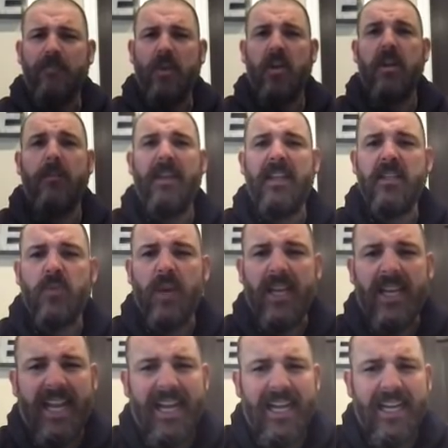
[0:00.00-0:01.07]
Could it be this
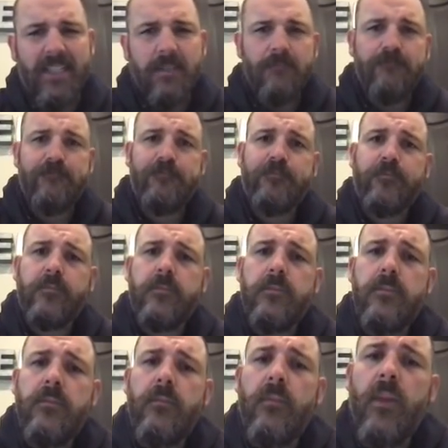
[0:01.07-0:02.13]
week, guys?
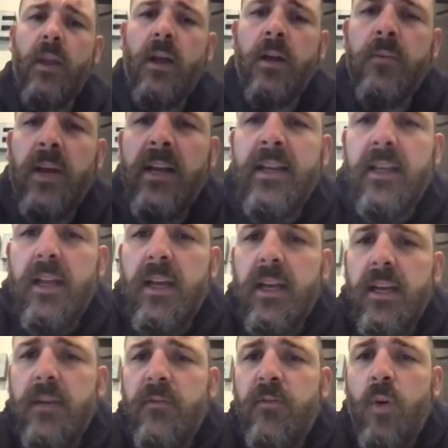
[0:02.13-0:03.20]
All
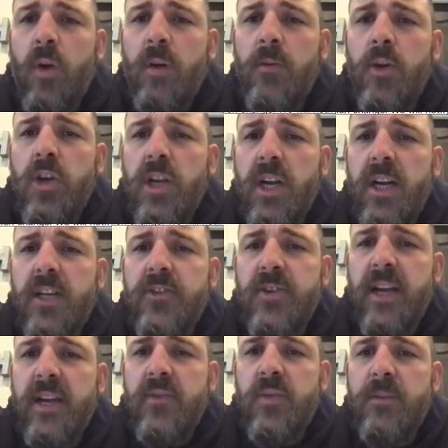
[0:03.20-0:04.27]
right, formal
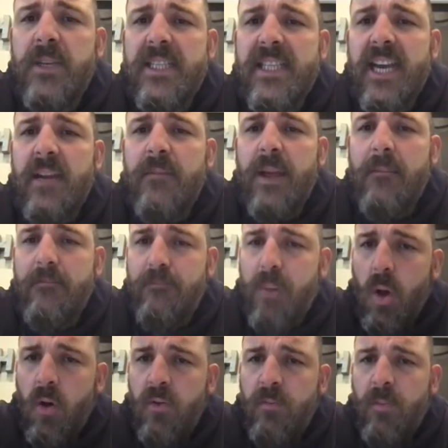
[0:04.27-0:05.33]
contract will be signed by
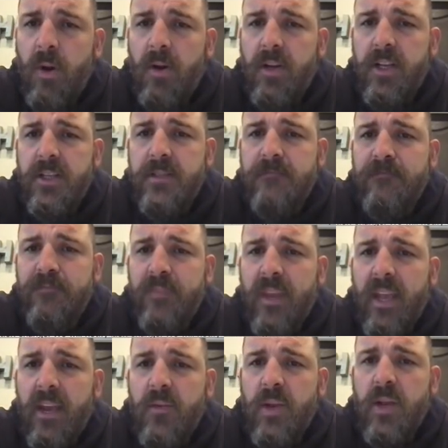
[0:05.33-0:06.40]
both parties,
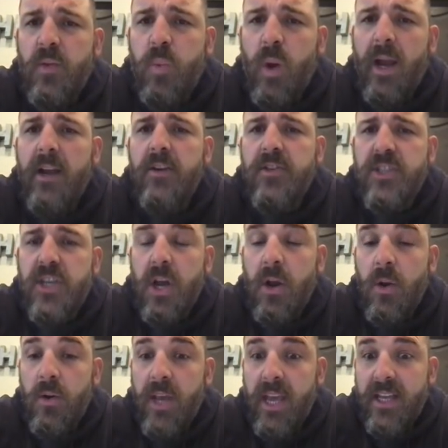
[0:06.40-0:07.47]
and required
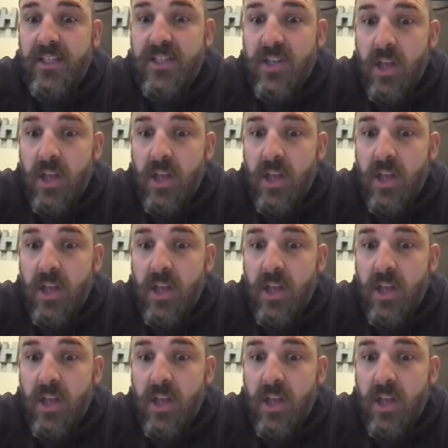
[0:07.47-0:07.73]
tokens